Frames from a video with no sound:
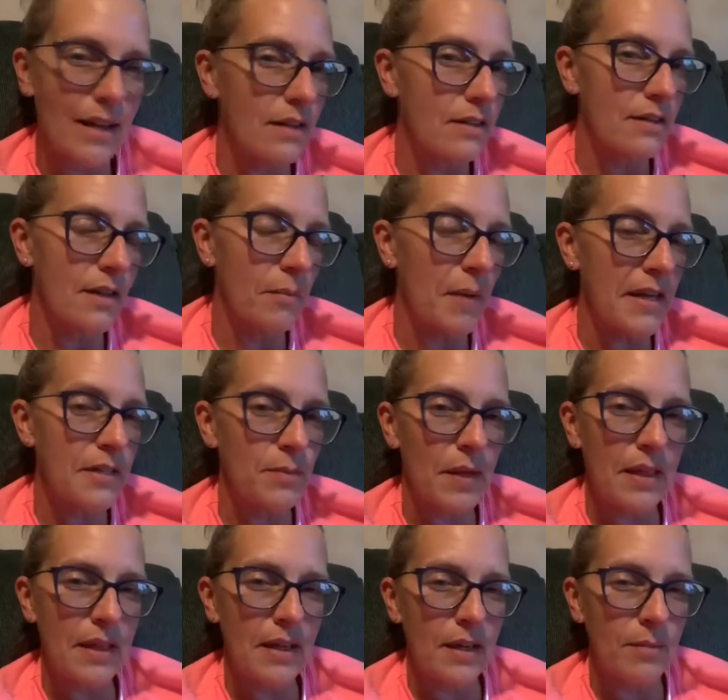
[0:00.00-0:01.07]
It makes me
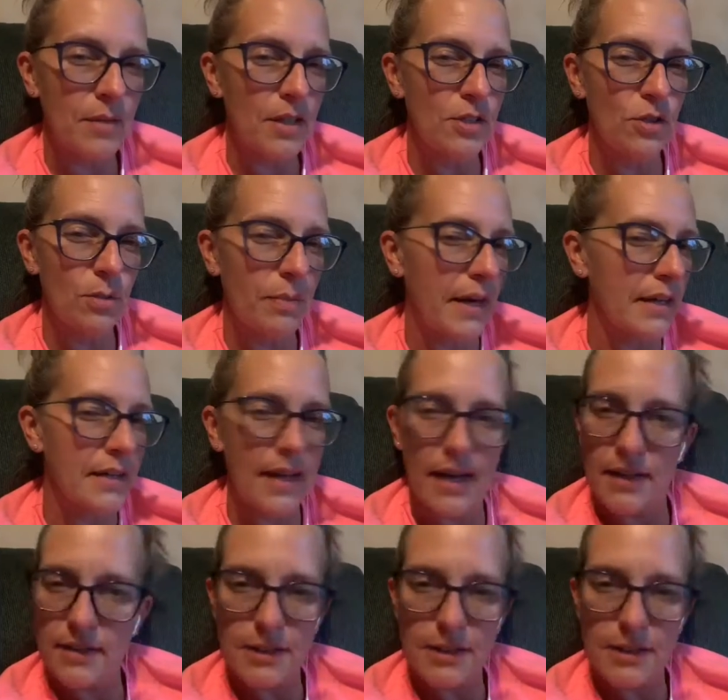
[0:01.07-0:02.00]
think I'm going to do a podcast.